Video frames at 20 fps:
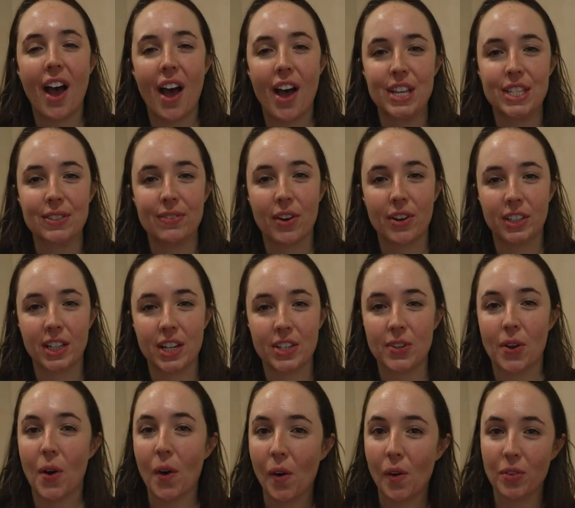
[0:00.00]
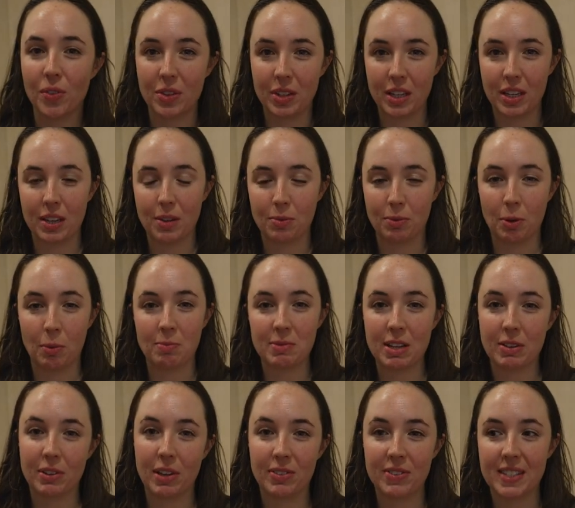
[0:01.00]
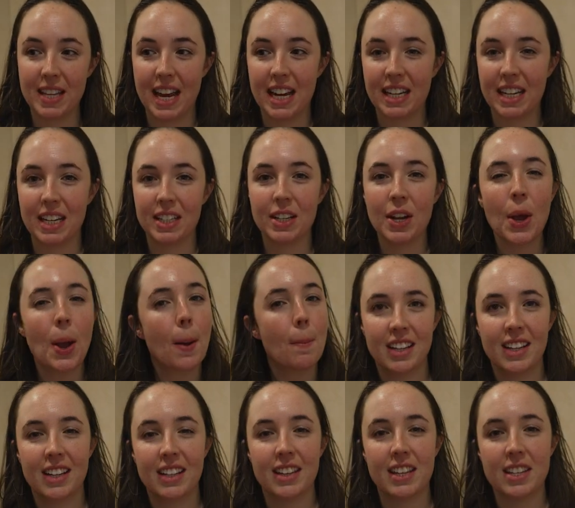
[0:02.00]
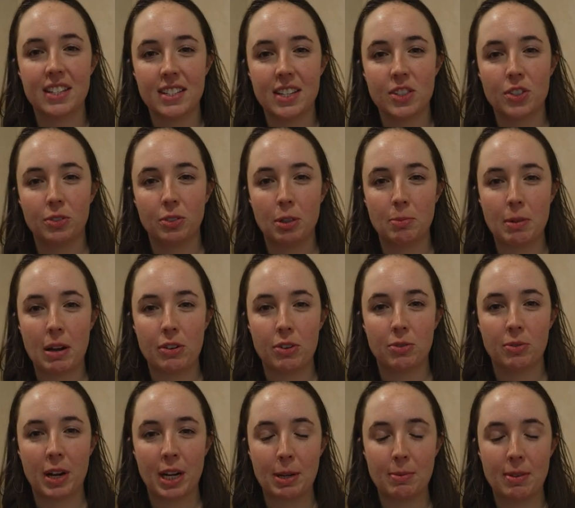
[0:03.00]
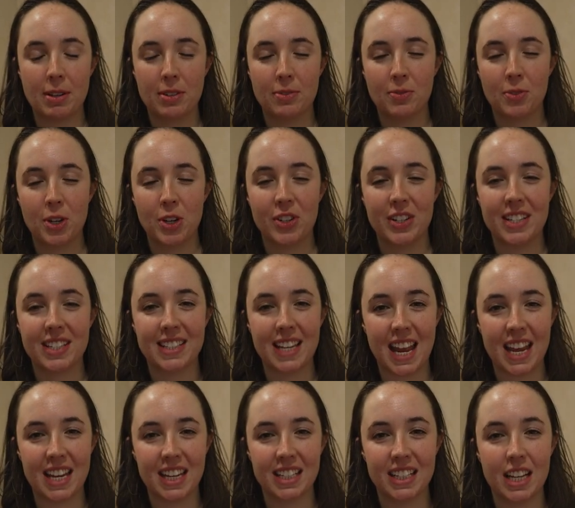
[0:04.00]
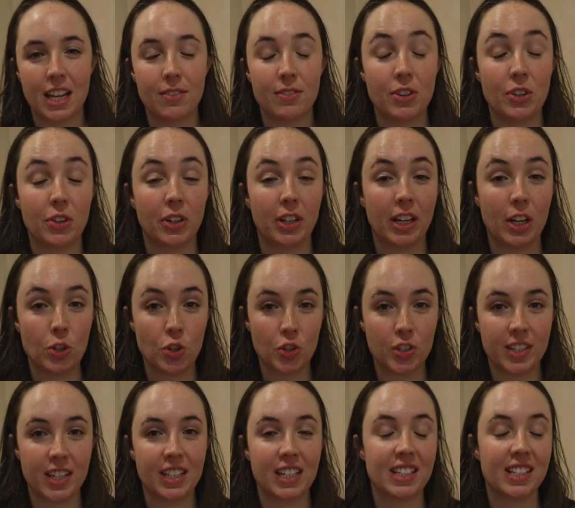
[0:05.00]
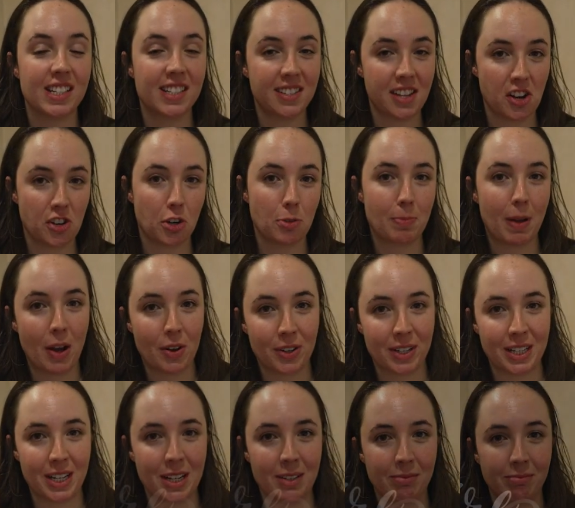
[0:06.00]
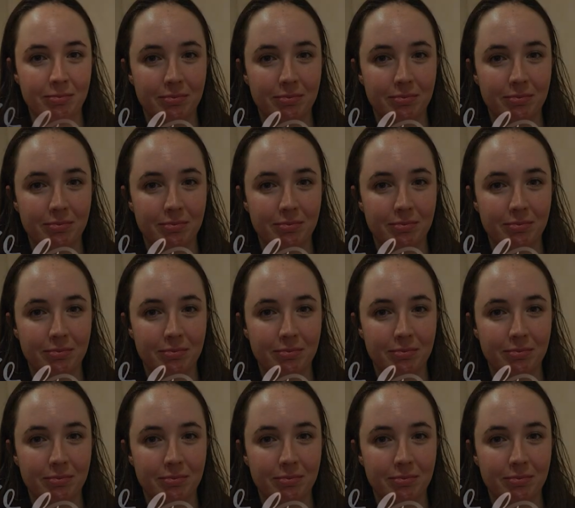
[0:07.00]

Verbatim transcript: as far as all the rooms that we've stayed in. This is a room I would recommend for you to stay in if you are interested in a standard balcony.